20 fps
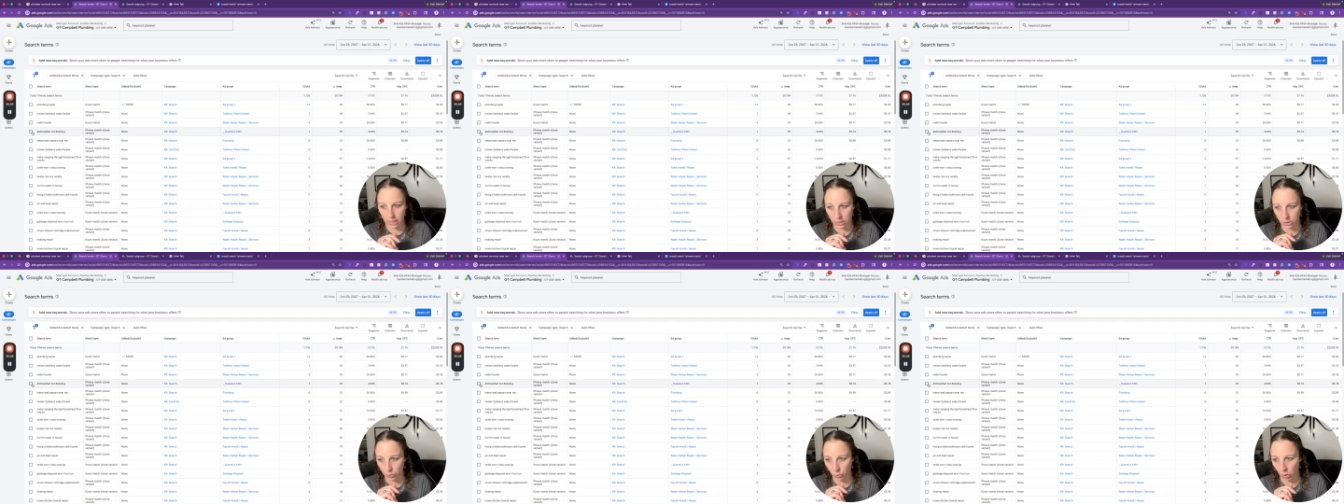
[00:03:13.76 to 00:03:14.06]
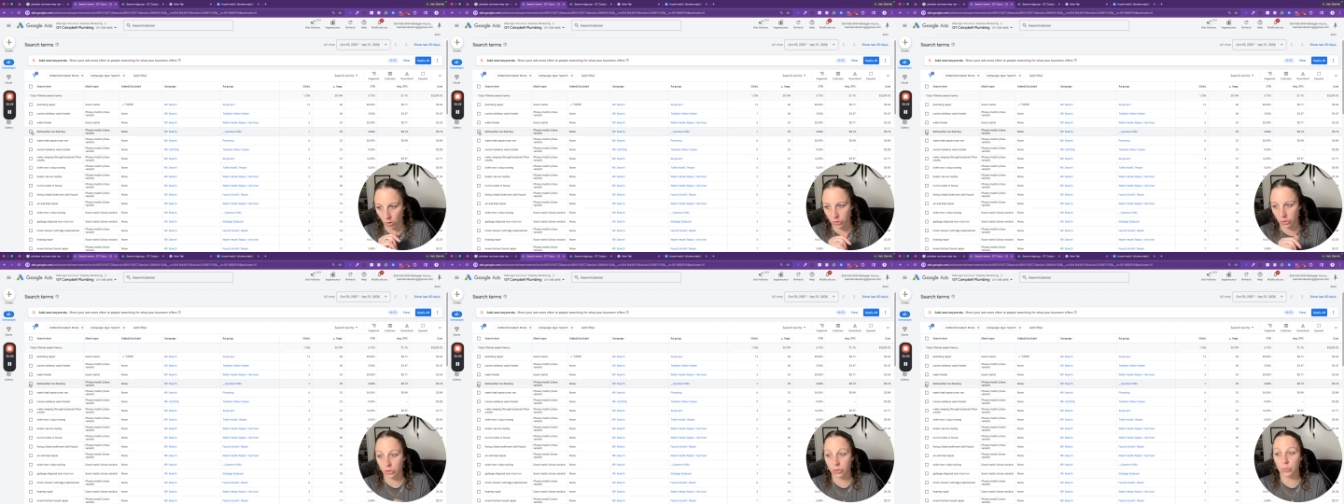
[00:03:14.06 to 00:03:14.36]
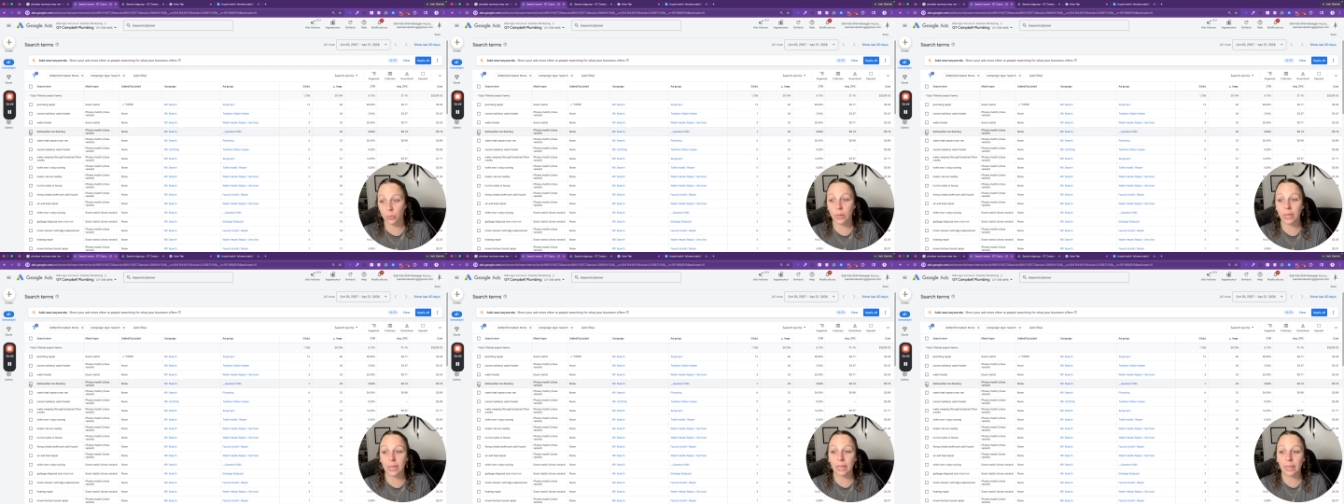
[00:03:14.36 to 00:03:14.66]

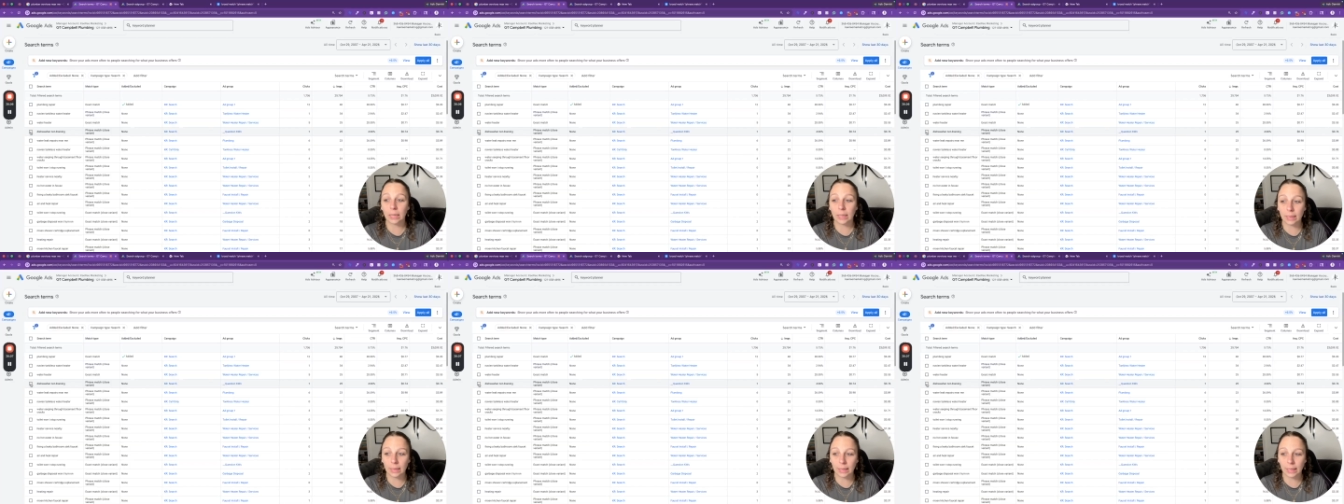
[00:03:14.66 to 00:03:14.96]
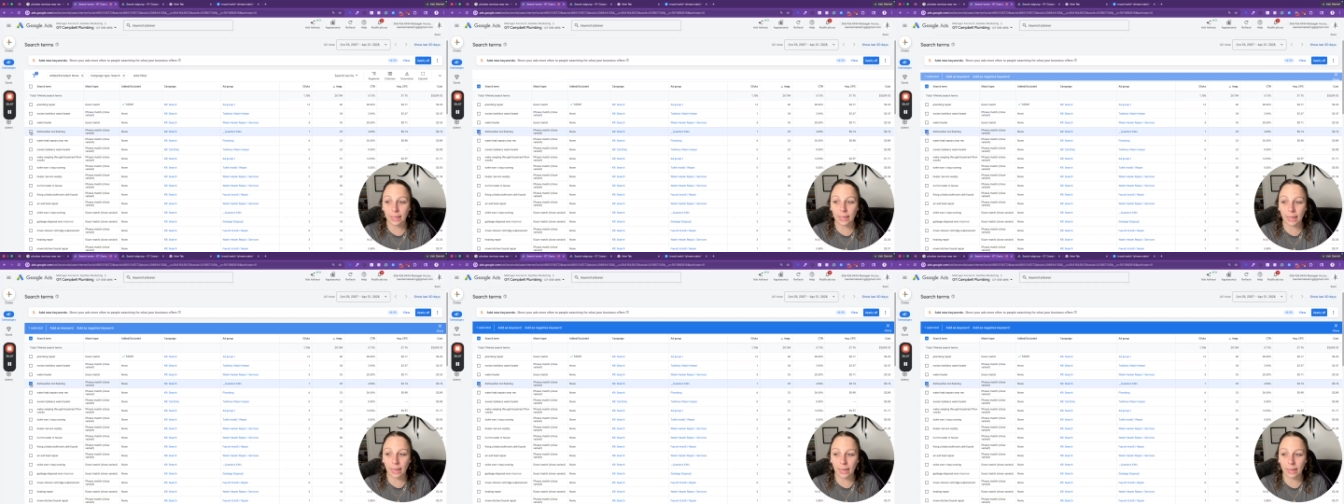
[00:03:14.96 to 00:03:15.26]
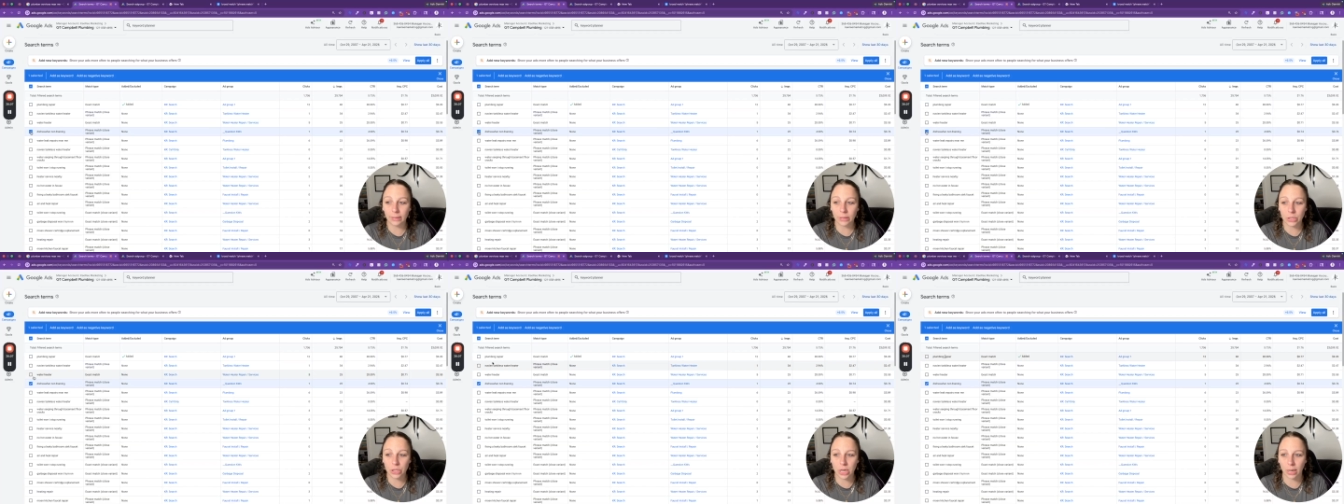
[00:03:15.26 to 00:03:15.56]
dishwashers, we can click
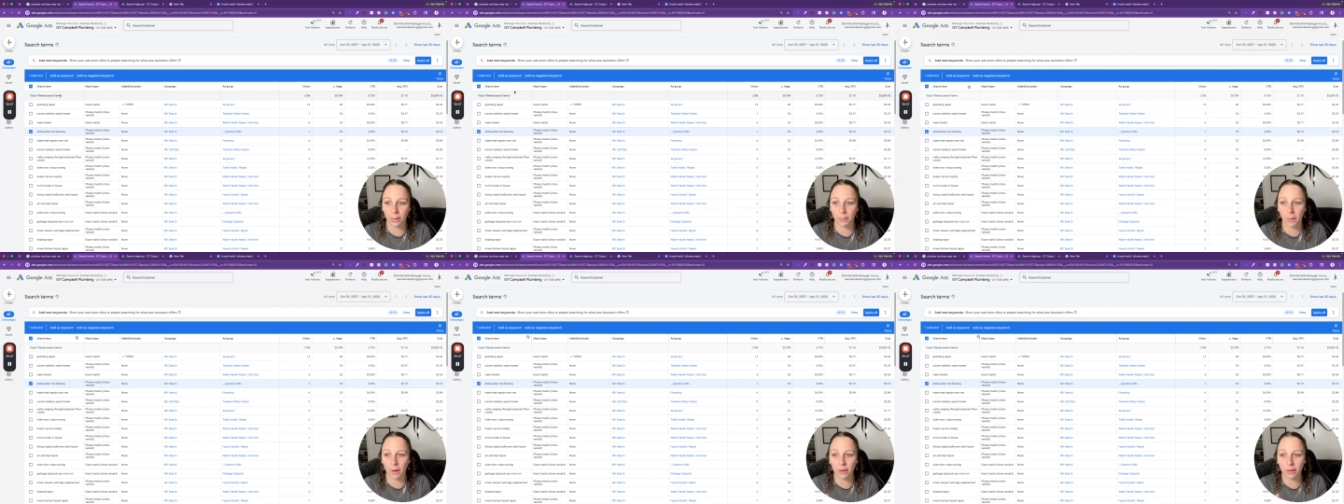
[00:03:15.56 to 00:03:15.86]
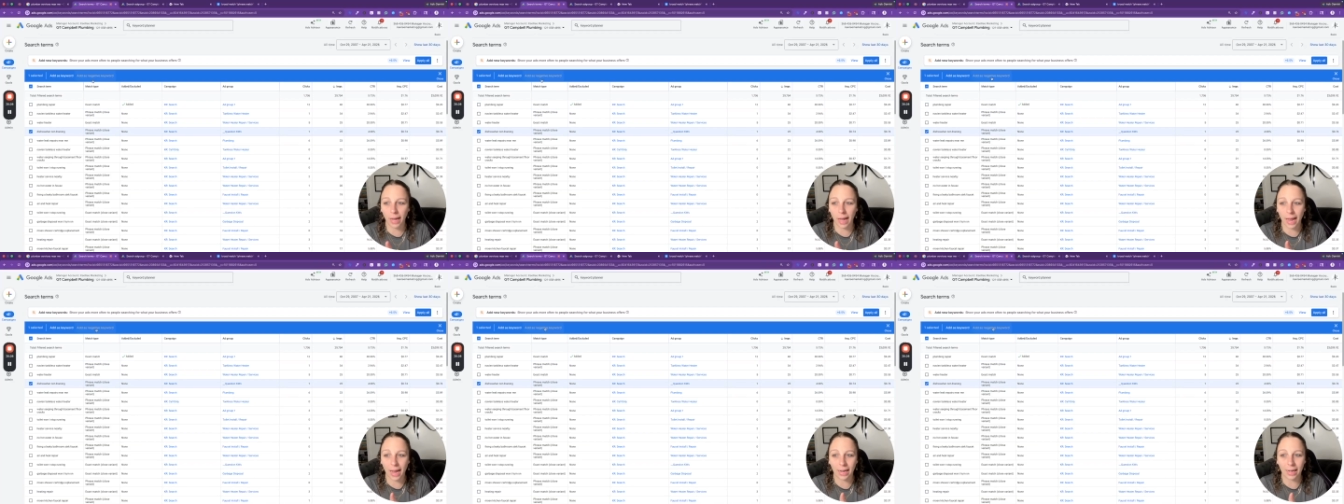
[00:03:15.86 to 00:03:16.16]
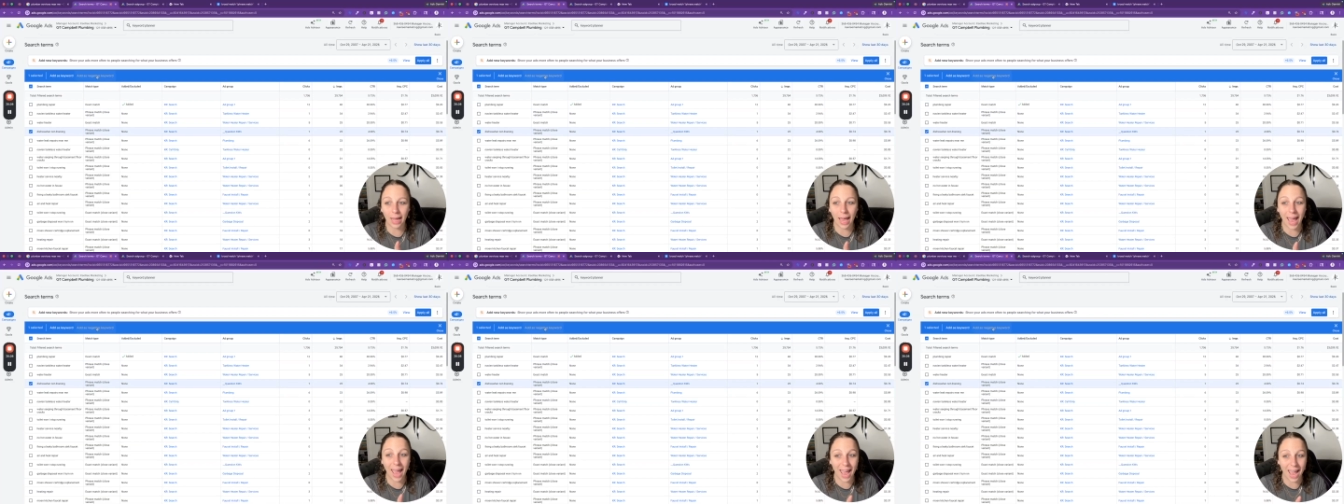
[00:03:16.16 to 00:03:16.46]
on the check mark
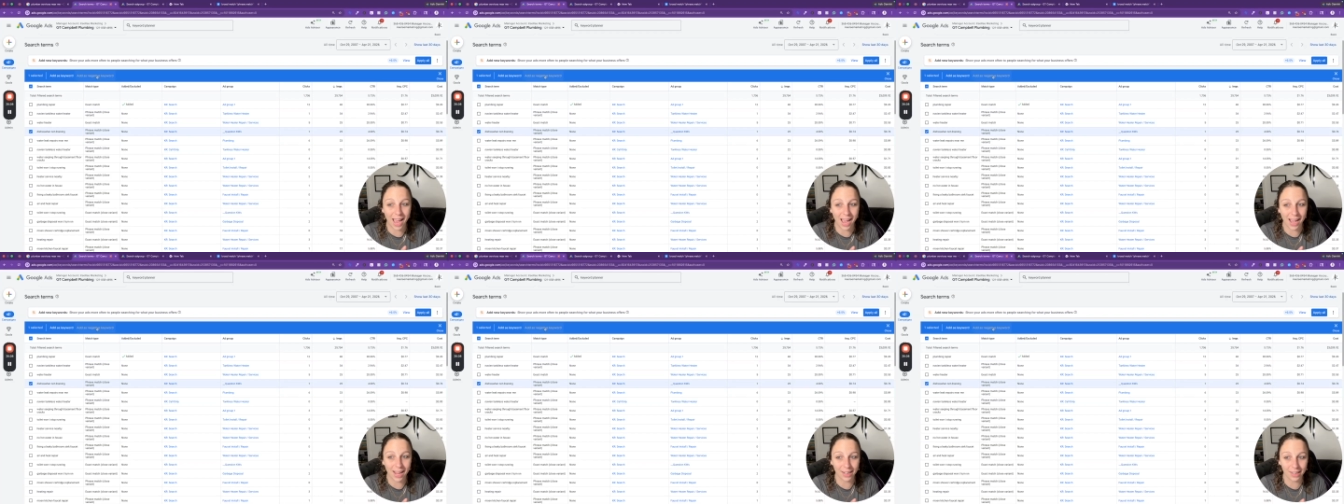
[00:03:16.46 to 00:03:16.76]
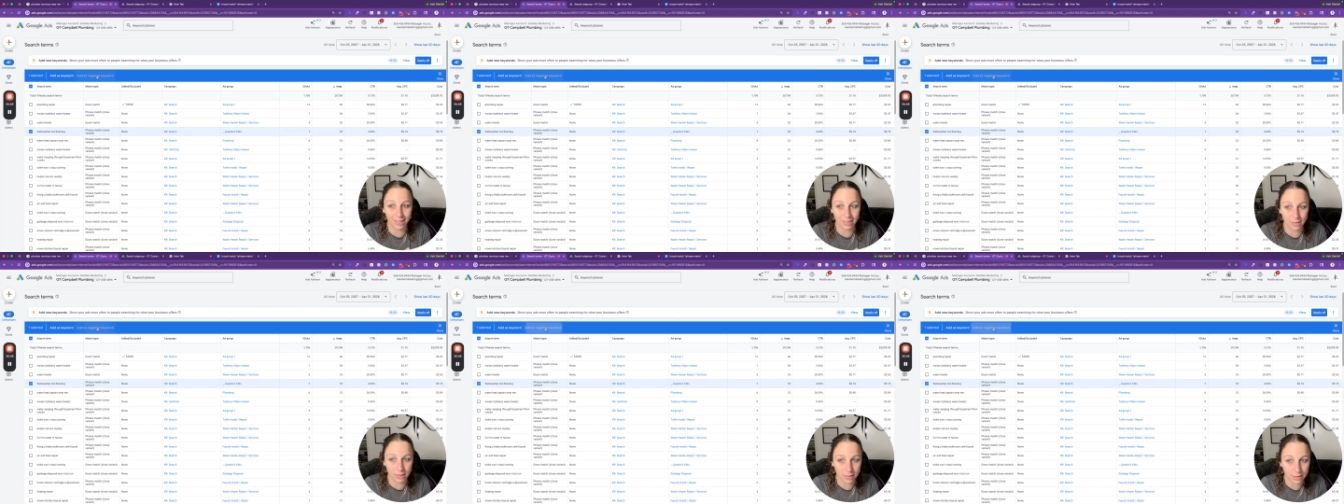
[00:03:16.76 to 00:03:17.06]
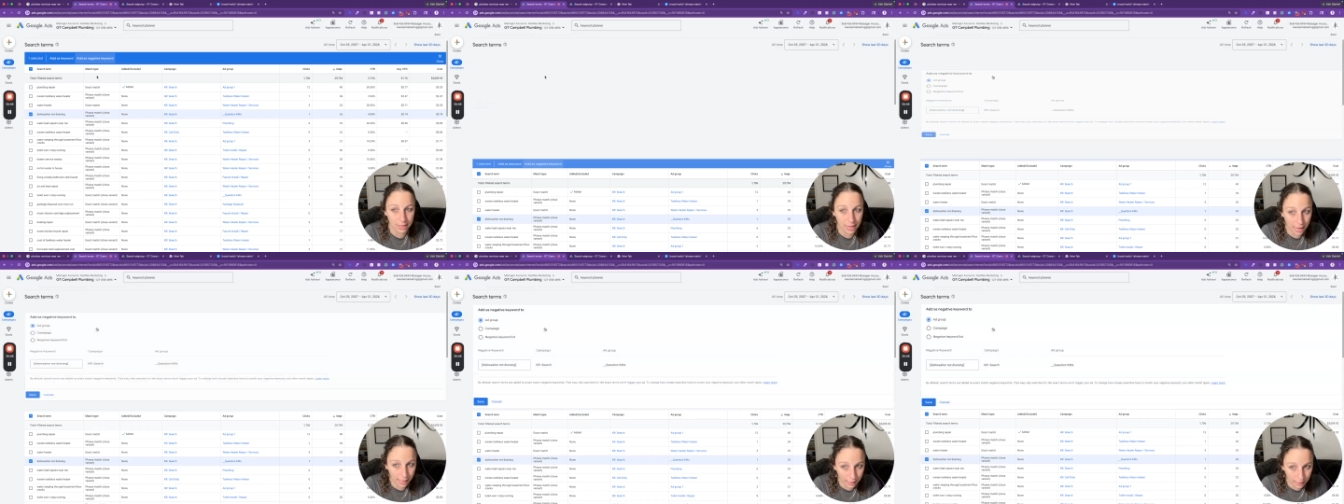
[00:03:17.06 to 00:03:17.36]
and add as a
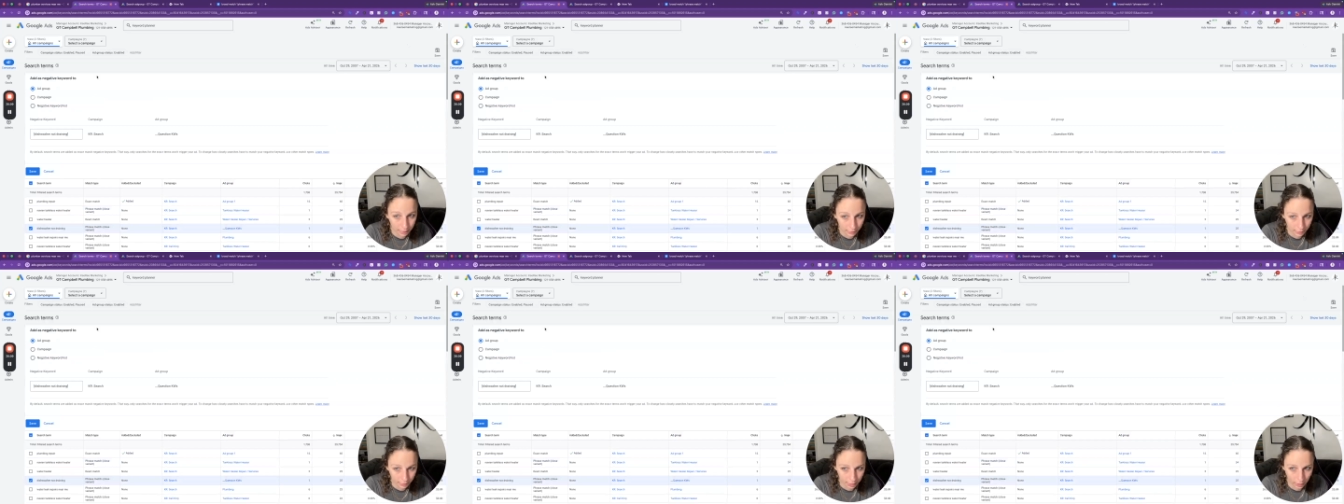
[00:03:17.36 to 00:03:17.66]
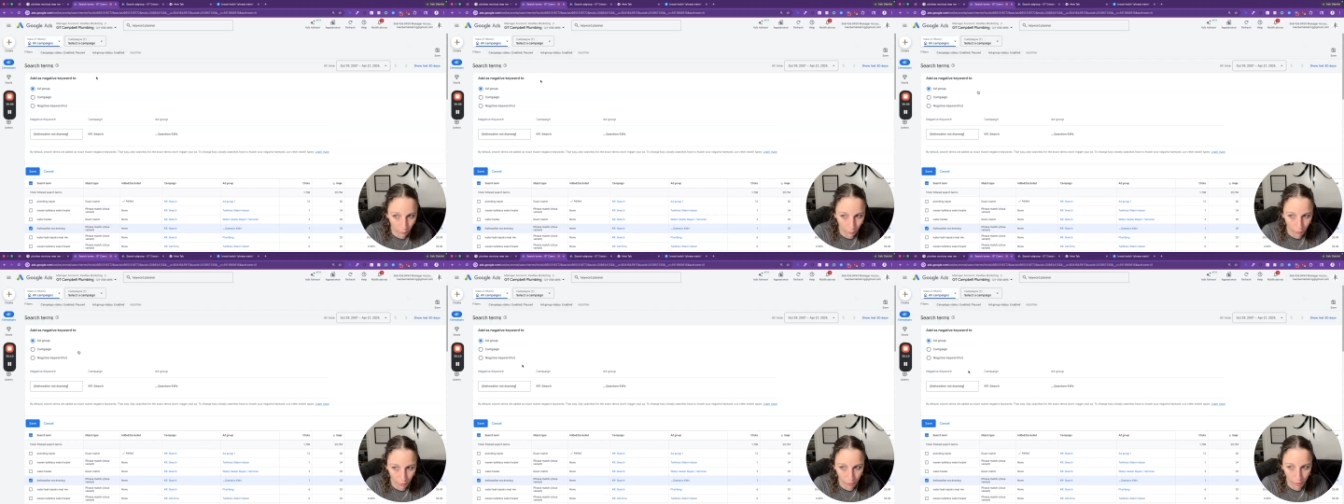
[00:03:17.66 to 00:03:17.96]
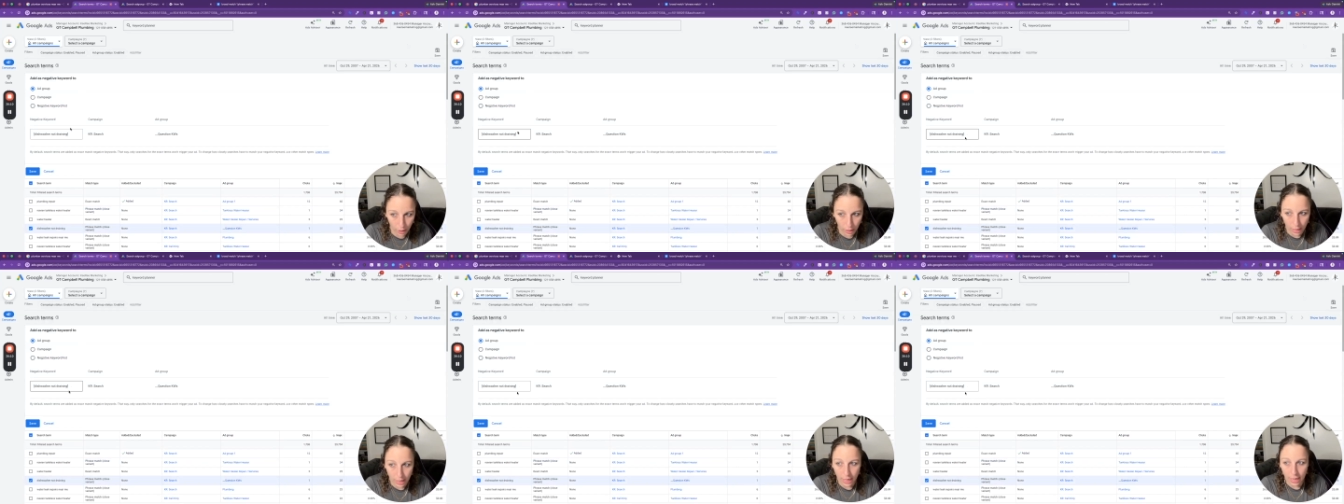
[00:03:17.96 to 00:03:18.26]
negative
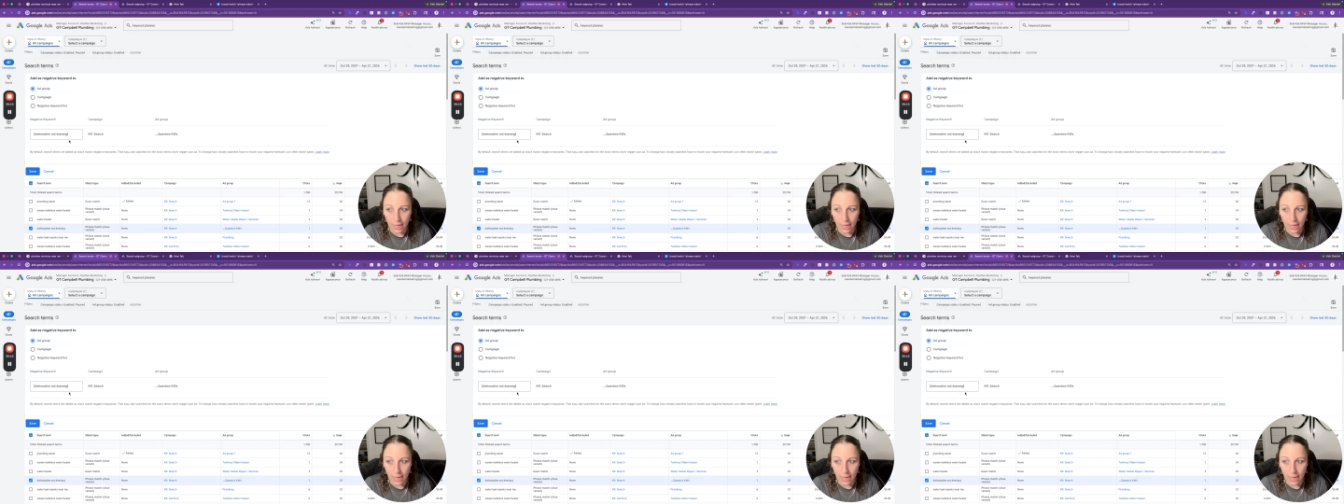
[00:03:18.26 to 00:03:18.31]
keyword.